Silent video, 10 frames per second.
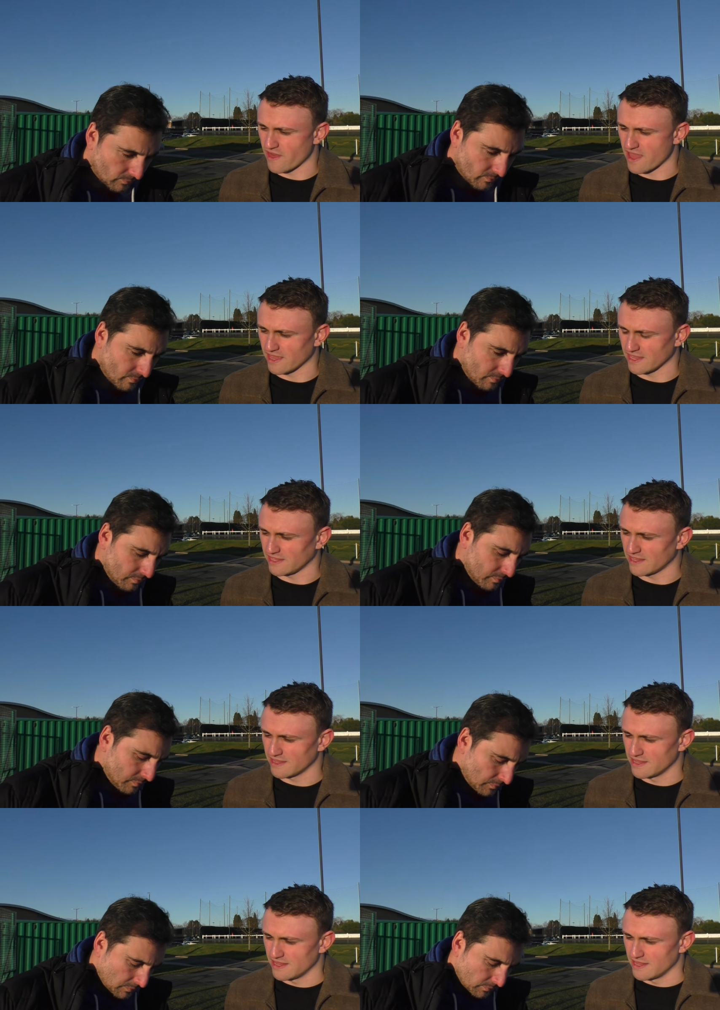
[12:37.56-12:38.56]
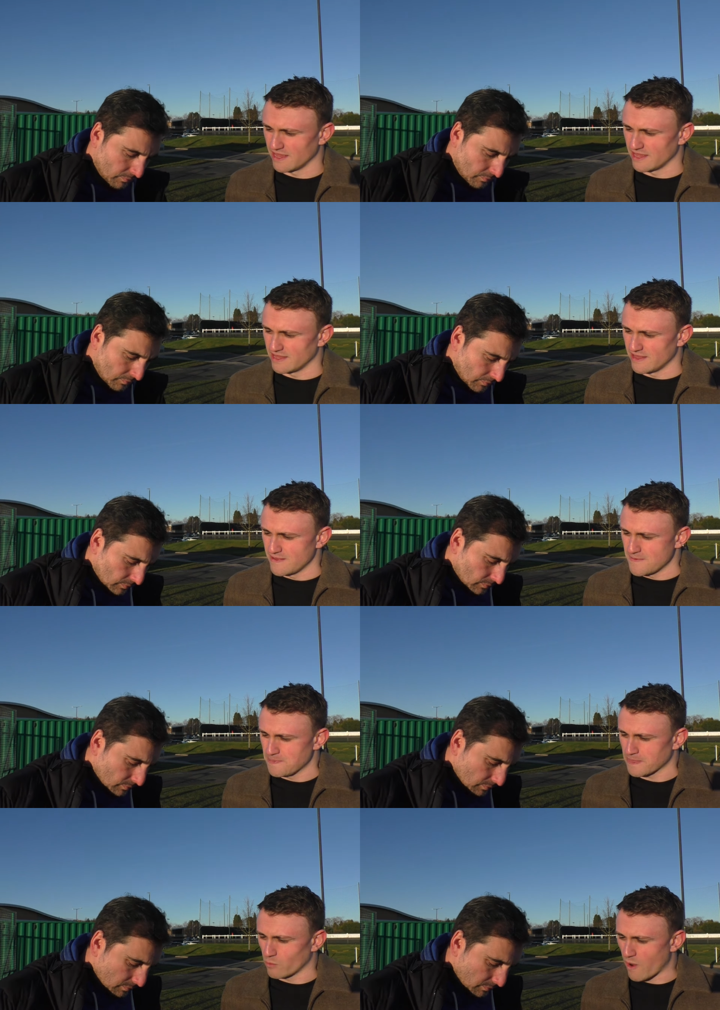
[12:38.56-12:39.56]
Speaker 1: they
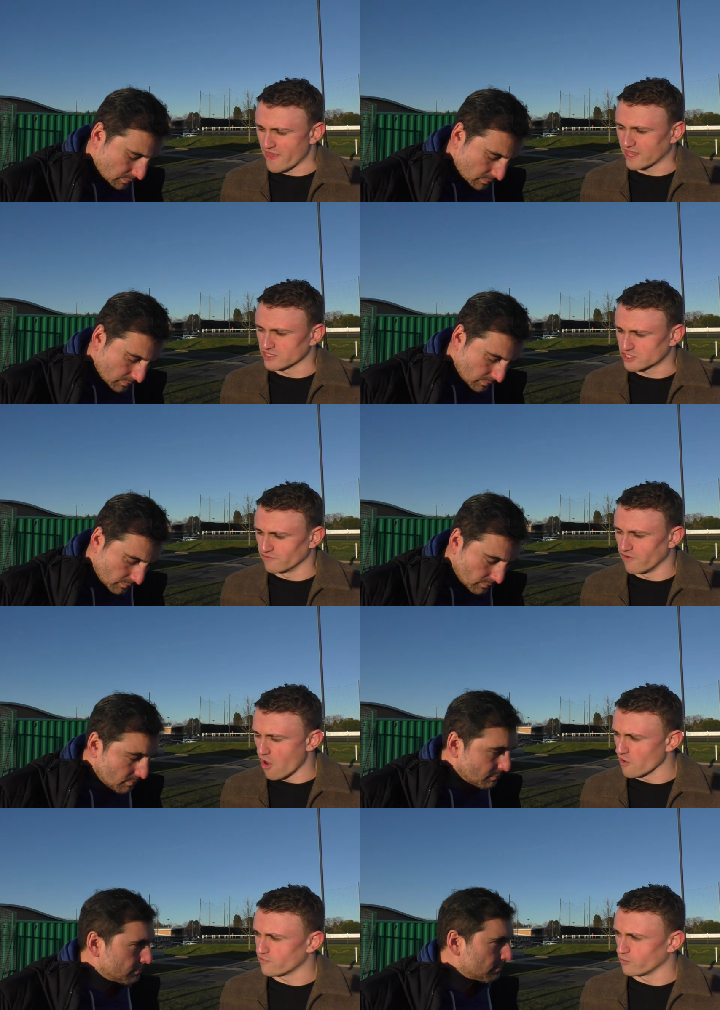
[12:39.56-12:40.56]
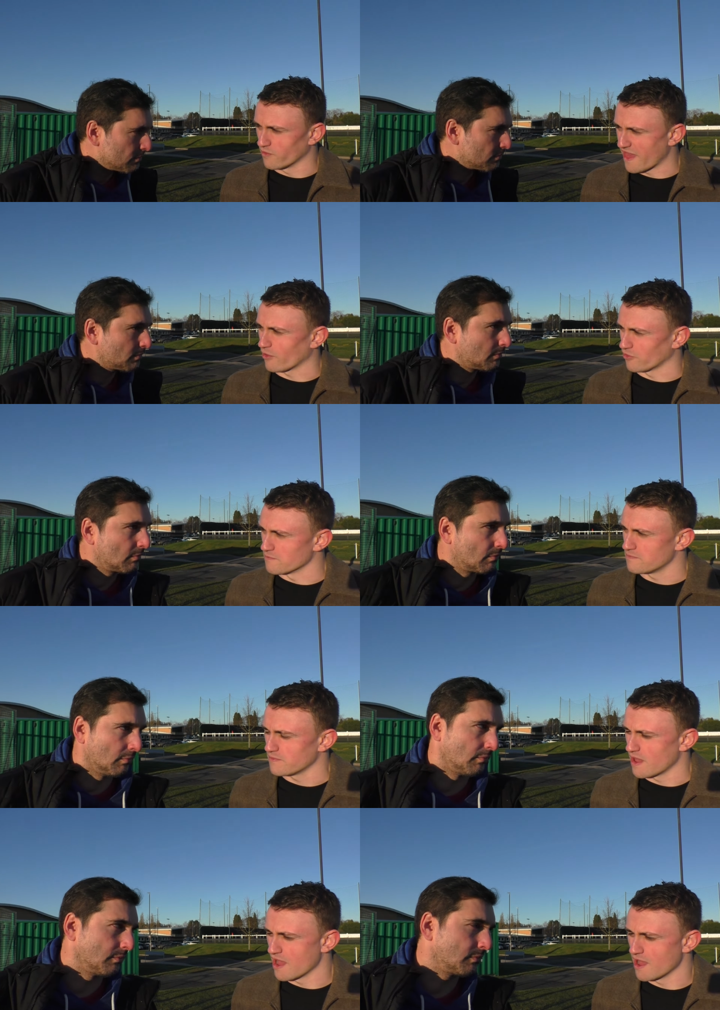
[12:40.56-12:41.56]
where they can survive without them.
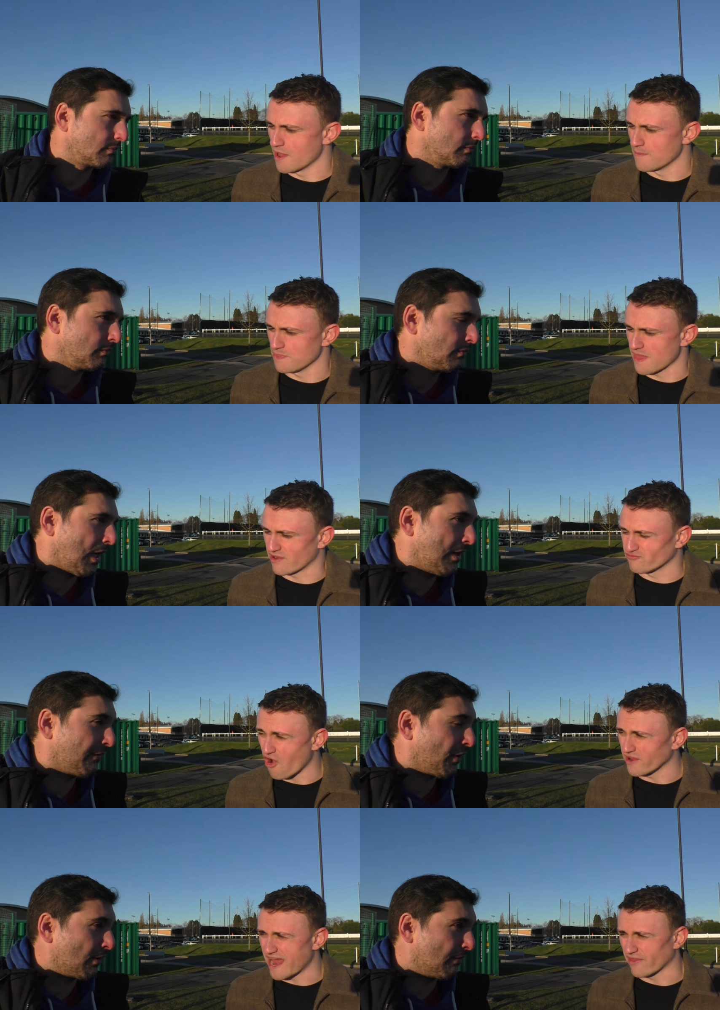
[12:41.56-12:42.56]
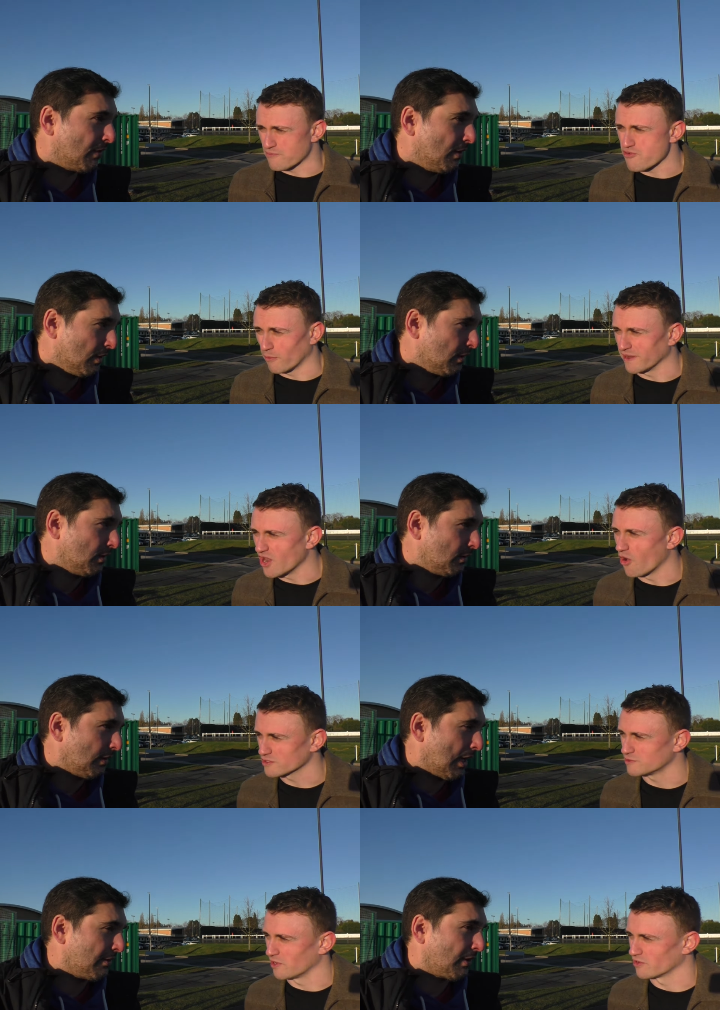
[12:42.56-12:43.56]
Mm -hmm. um, and, and, right now they're probably not.
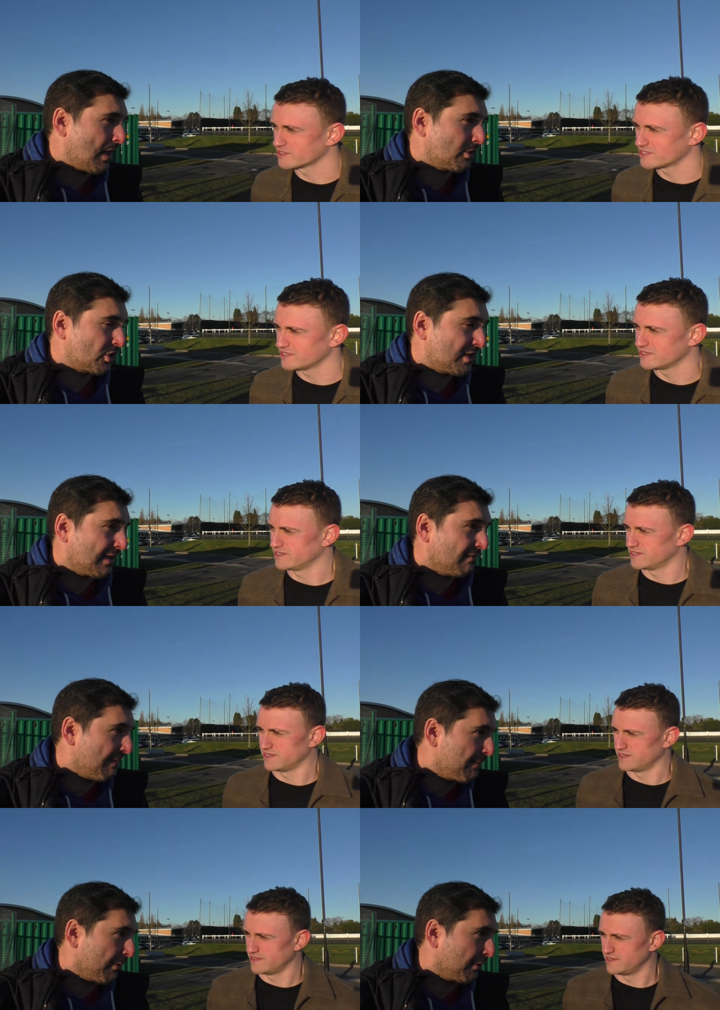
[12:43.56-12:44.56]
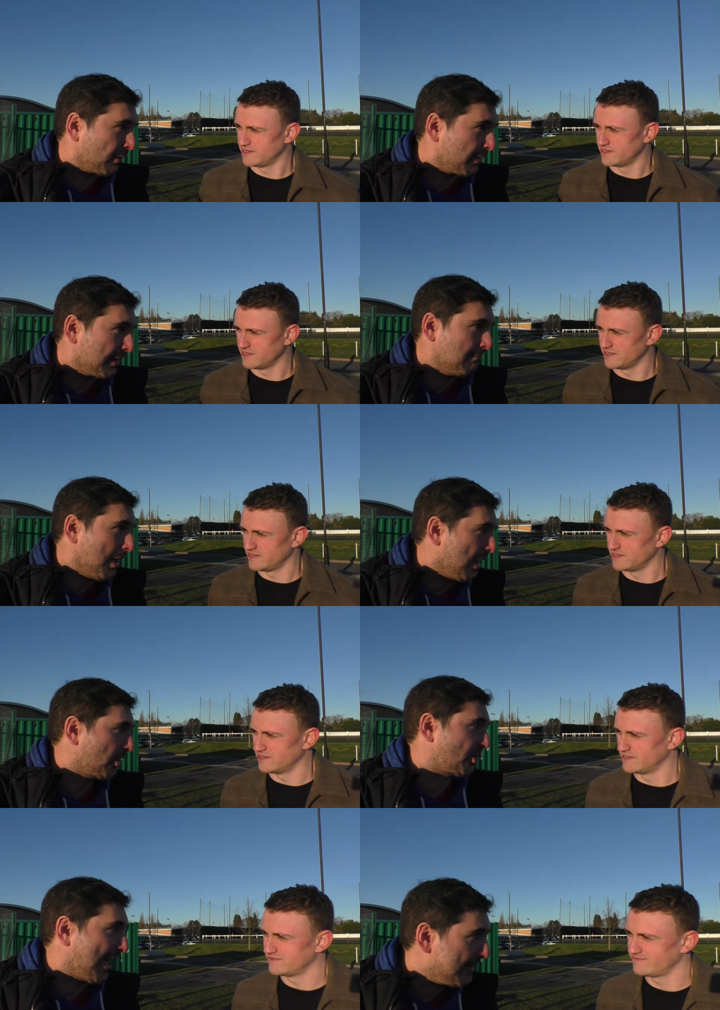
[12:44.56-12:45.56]
Speaker 2: And they can't just think February; they've got to think
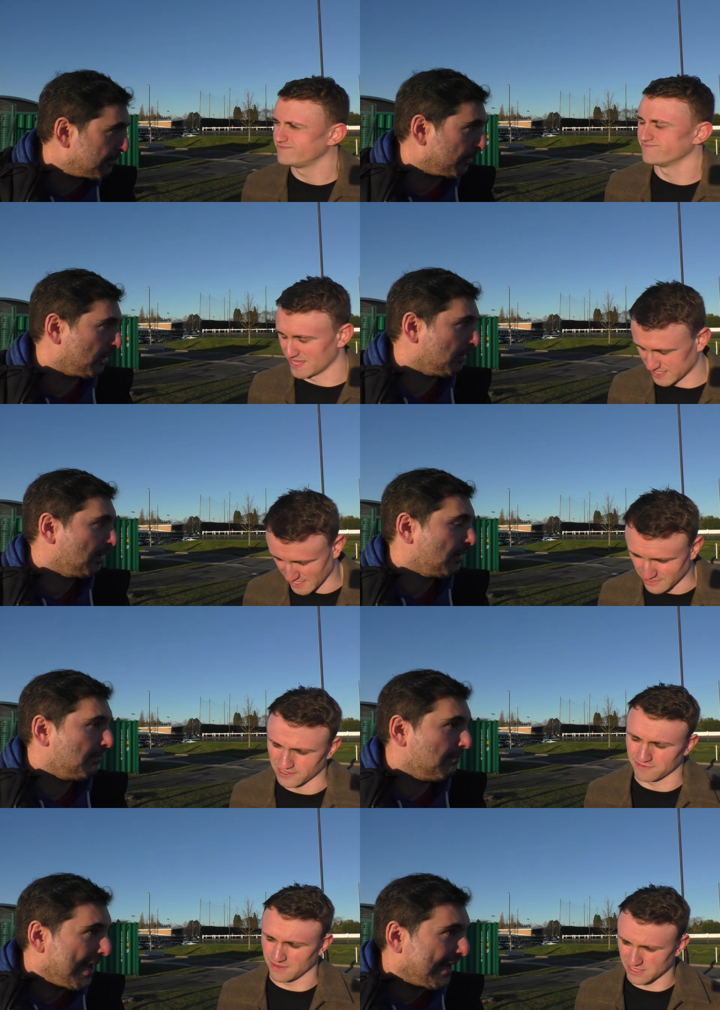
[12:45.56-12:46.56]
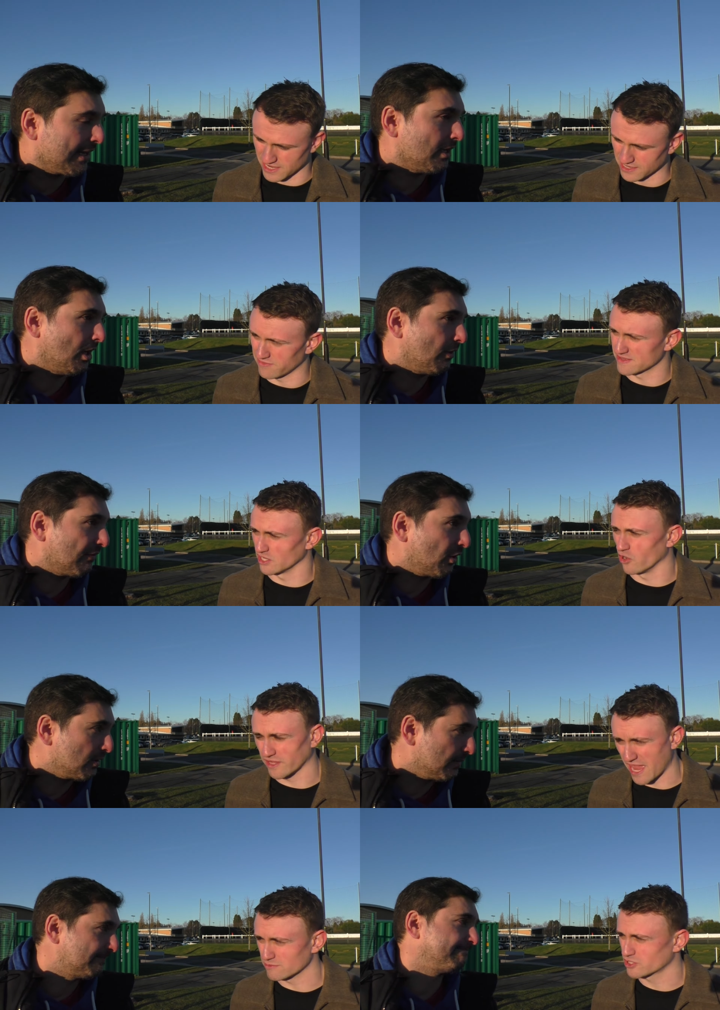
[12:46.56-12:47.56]
March, April, exactly, May. Exactly. You know, there's a lot
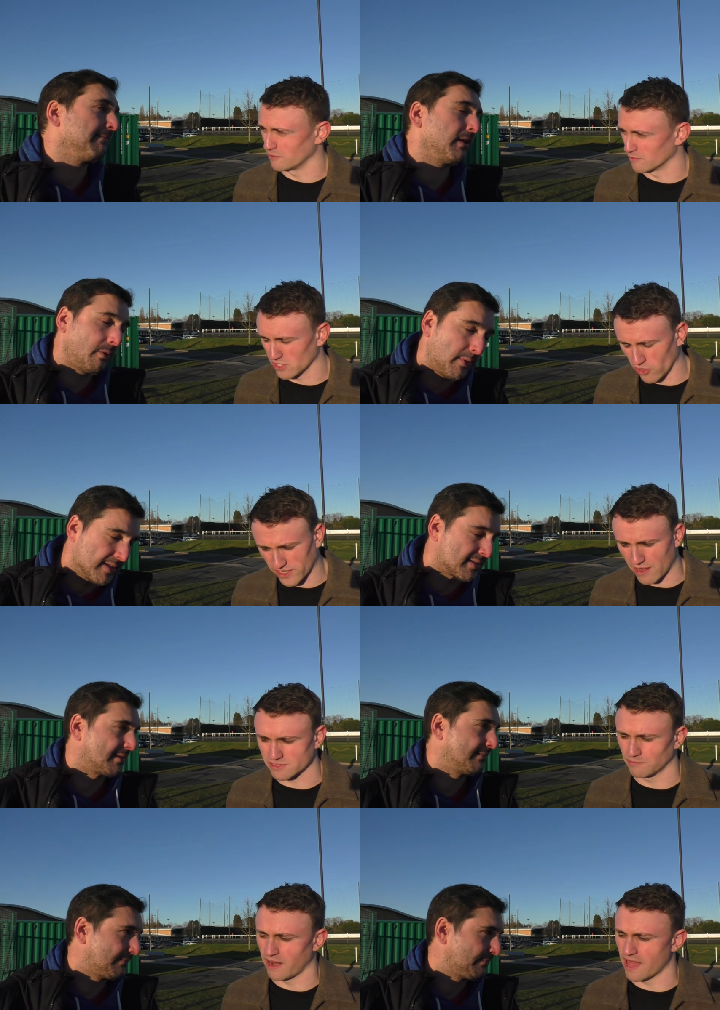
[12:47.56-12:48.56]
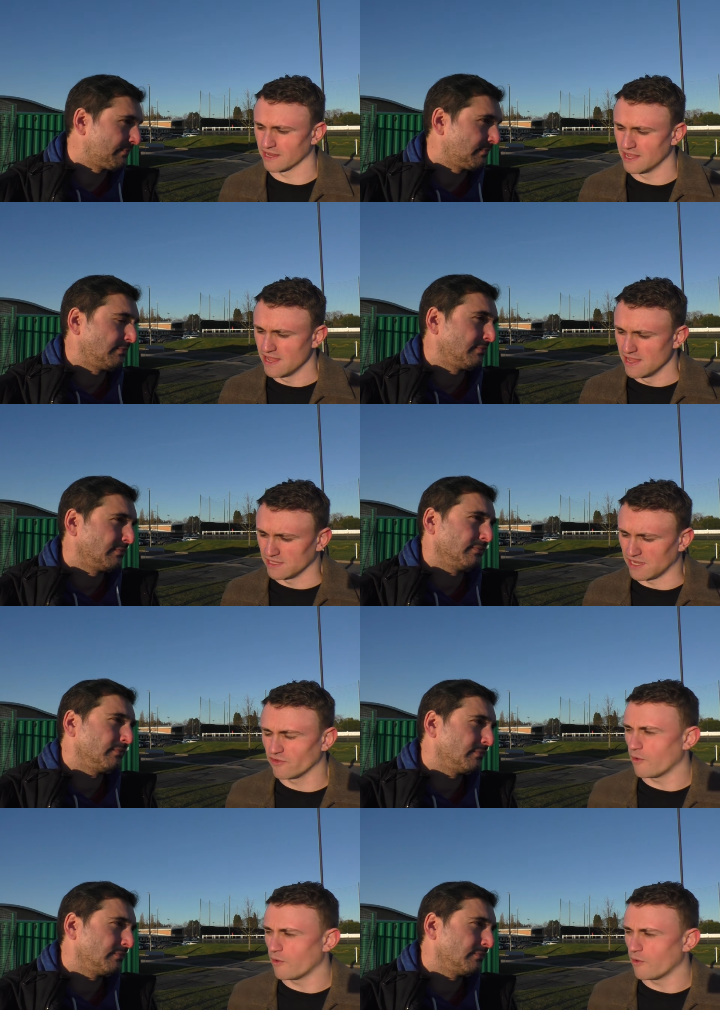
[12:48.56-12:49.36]
of games coming. There's there a lot is. of games to
Speaker 1: play. You know,